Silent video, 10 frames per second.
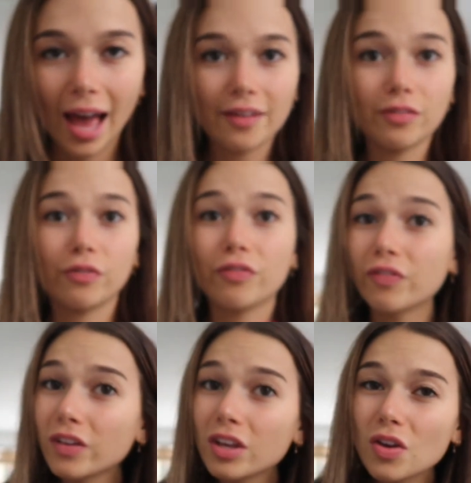I have
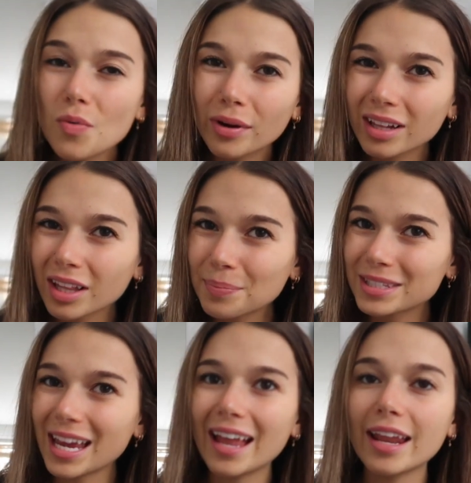a few more
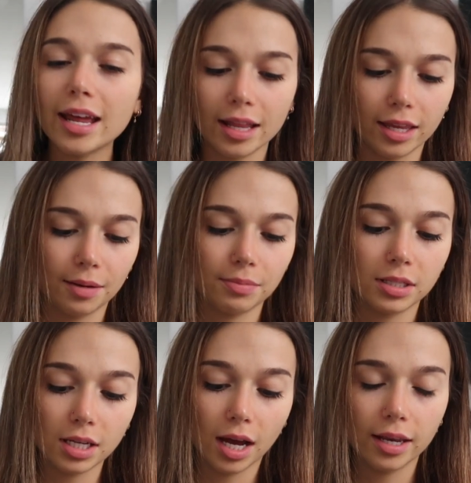clips to edit and then I'm
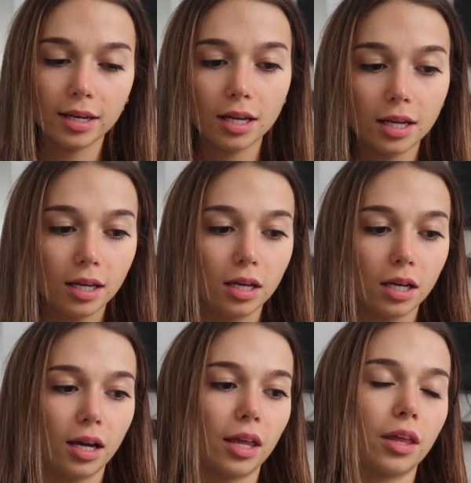done.
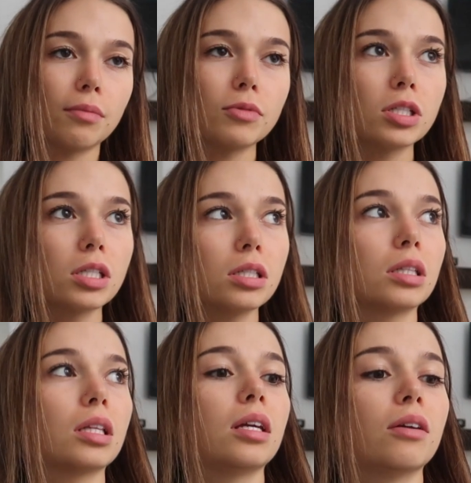I think I'm just
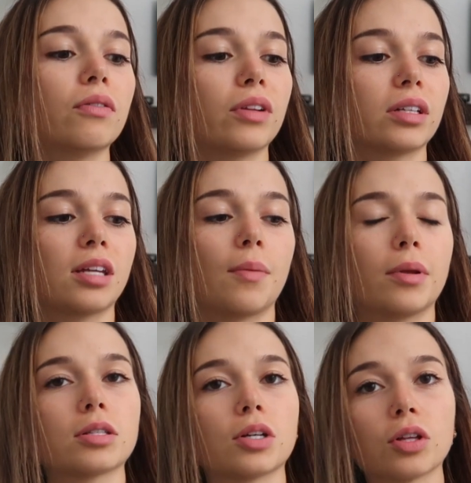gonna leave like 10
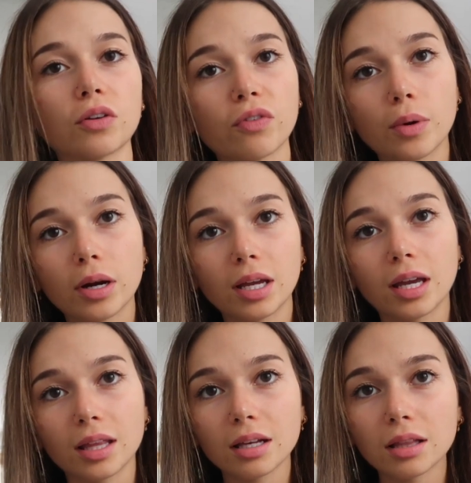minutes early for work
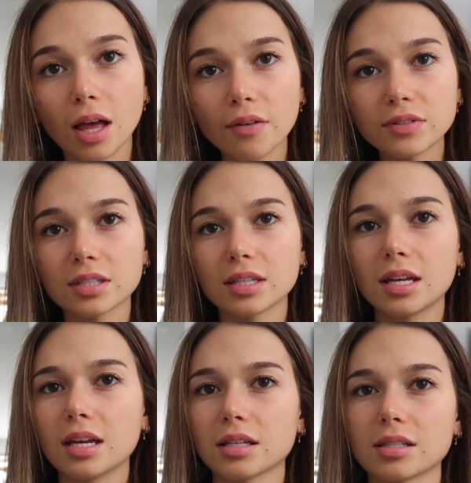and get the gloves.
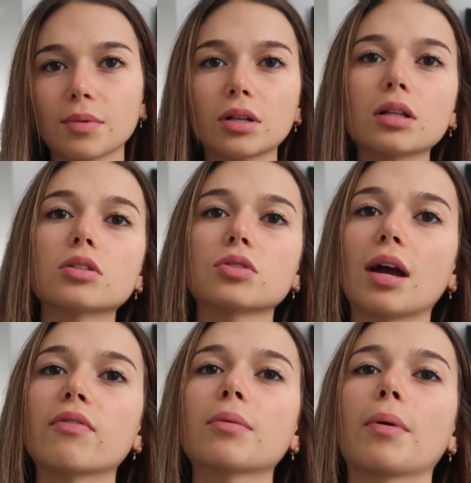So I'm literally
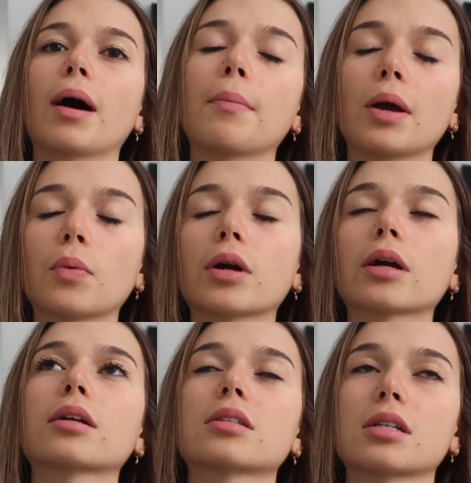driving by my
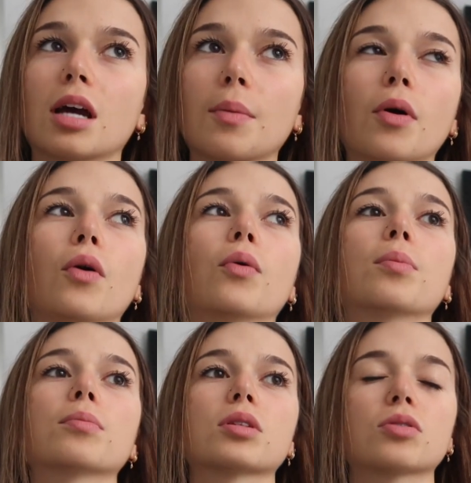work to come
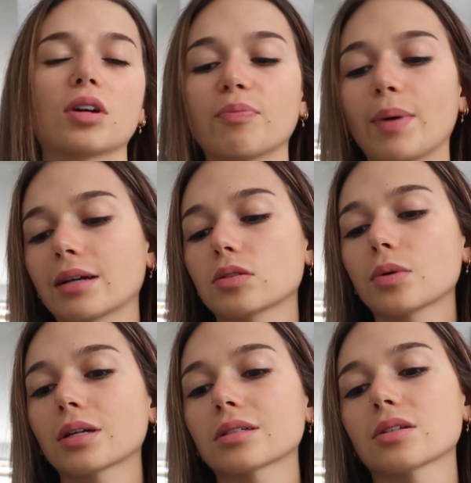home to drive back to
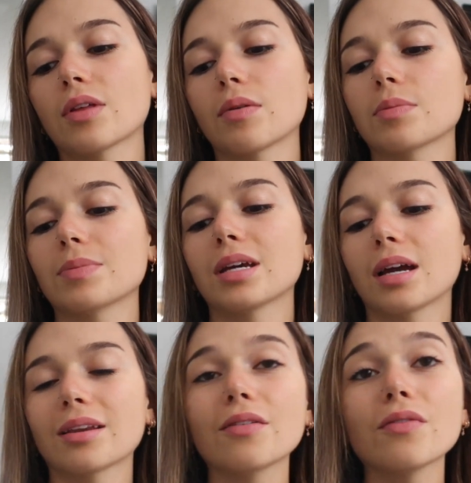work. So that would be
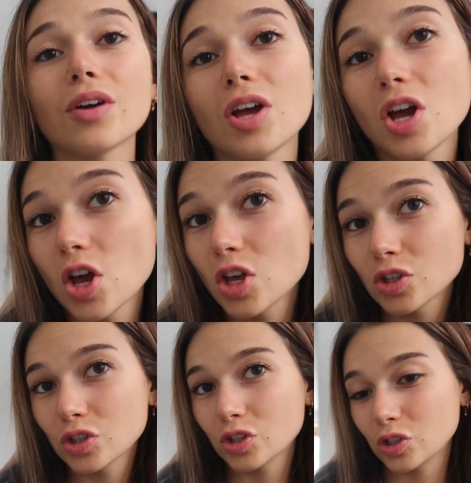kind of
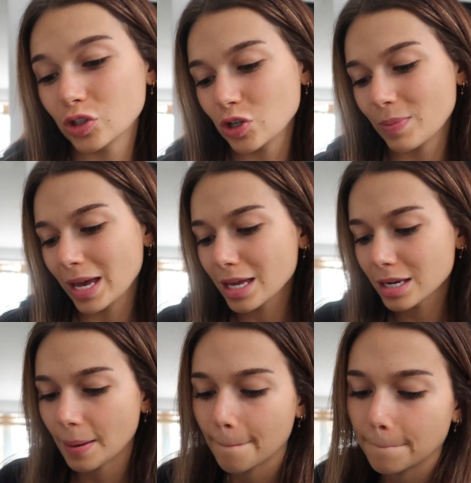
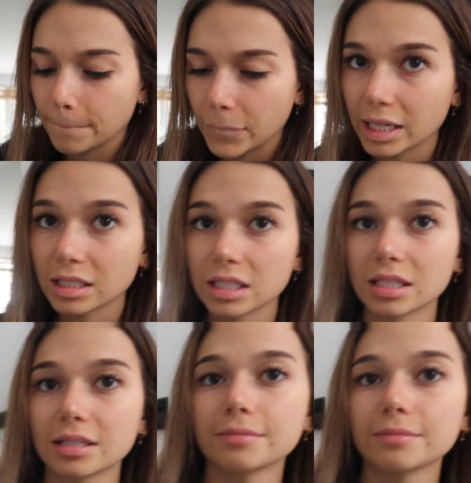stupid, but